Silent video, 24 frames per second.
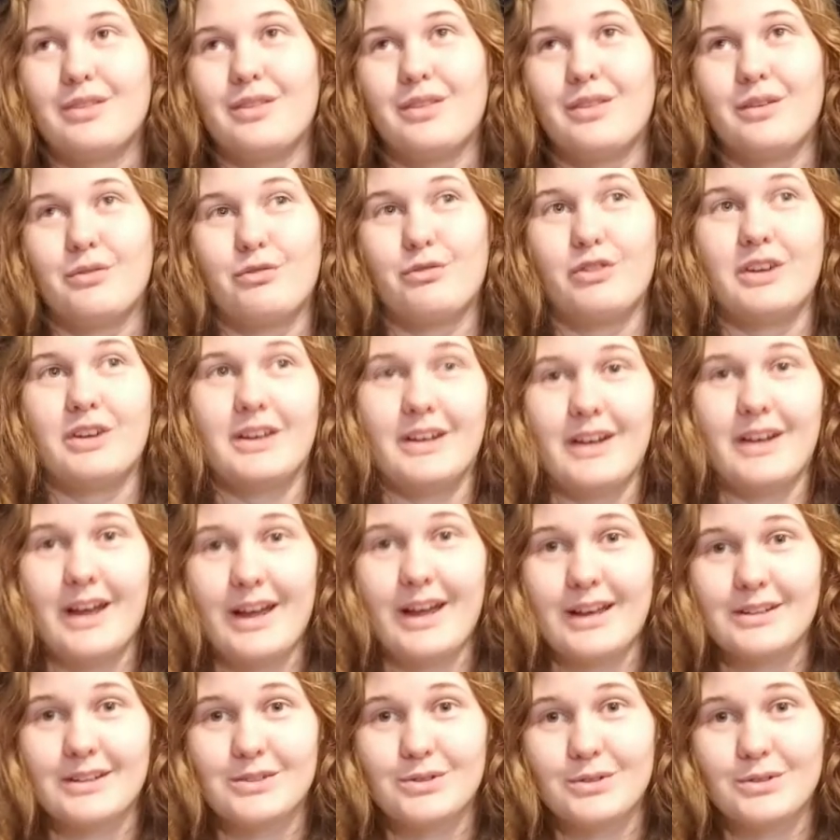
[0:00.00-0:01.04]
the freaking
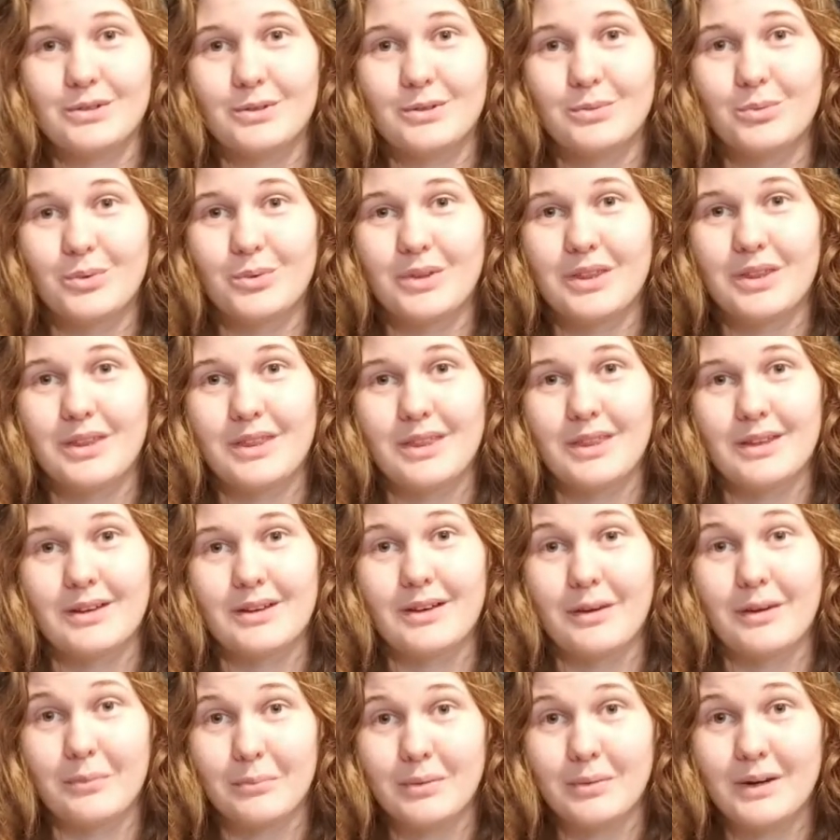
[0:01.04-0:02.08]
hassle with the
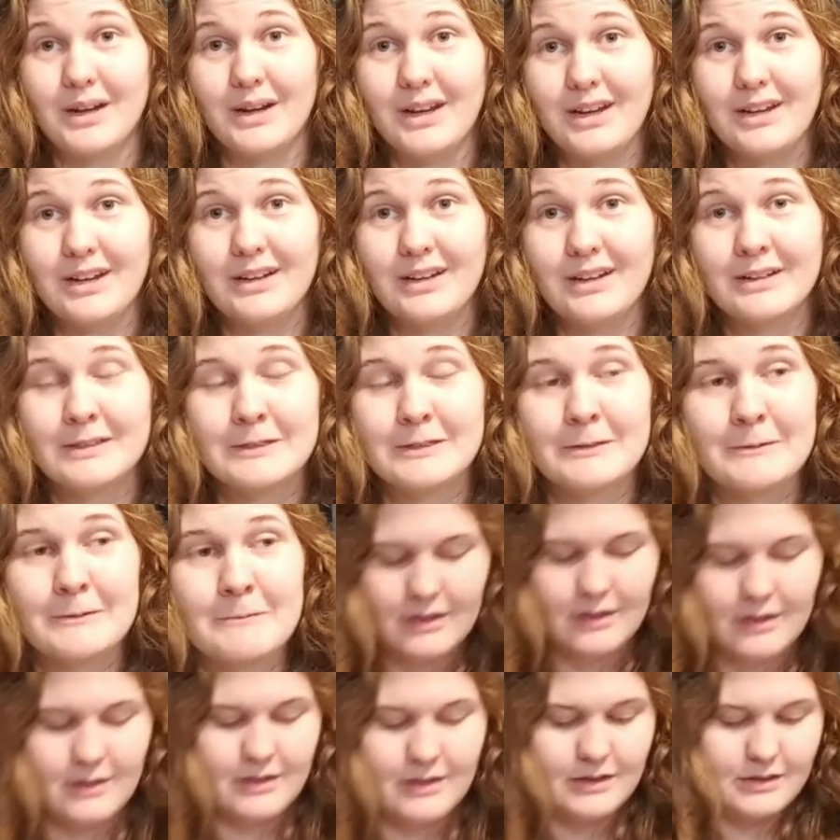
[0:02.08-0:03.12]
company.
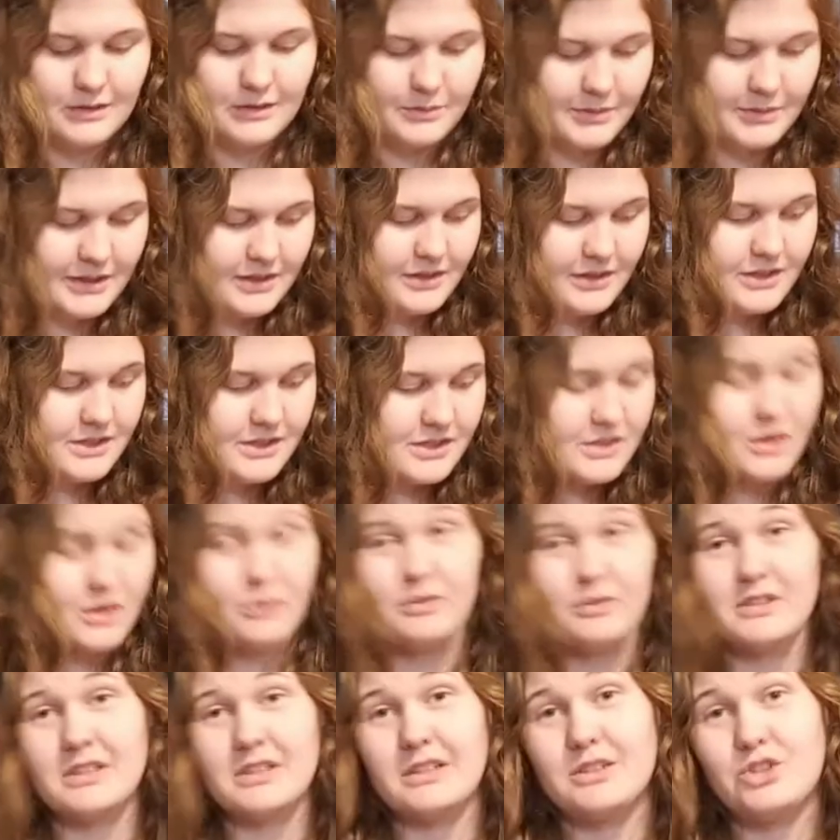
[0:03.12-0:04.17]
I mean, this
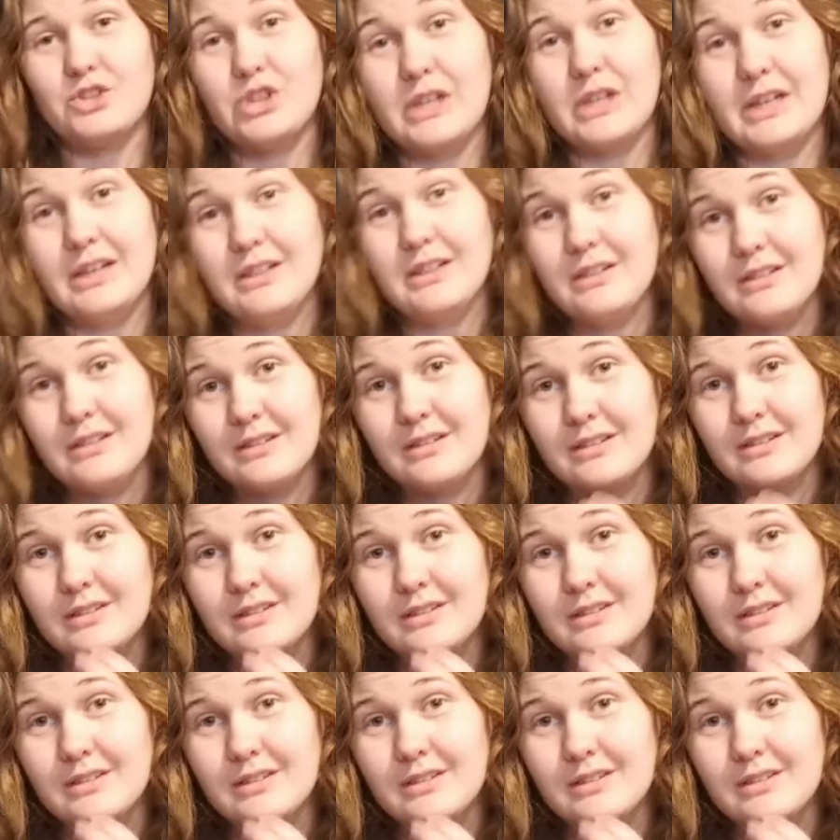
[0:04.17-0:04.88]
stuff is legit.